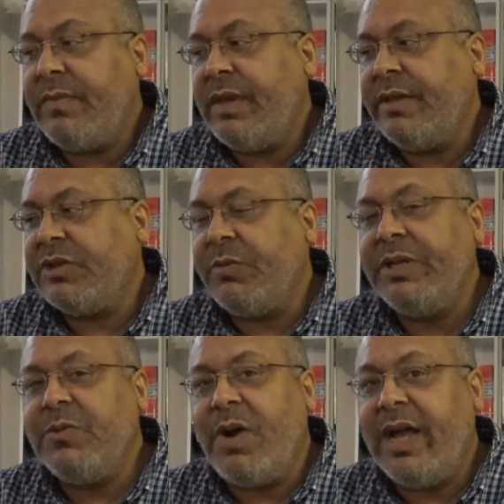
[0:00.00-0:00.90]
There's a
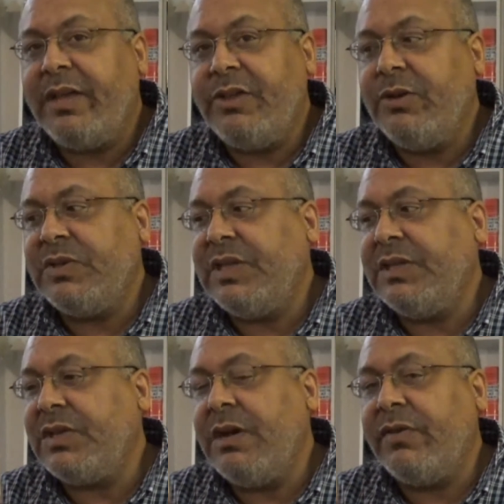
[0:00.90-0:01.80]
reason why you don't see
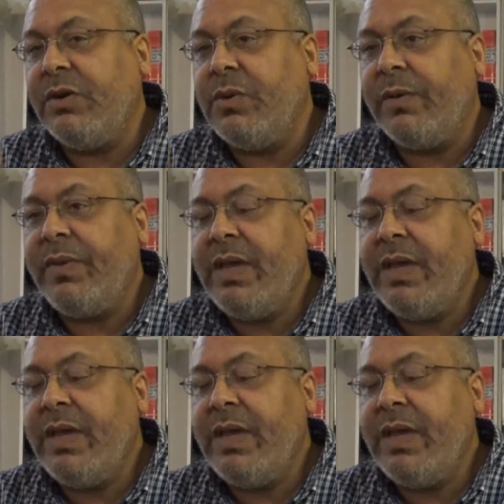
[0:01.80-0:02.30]
this cover no more.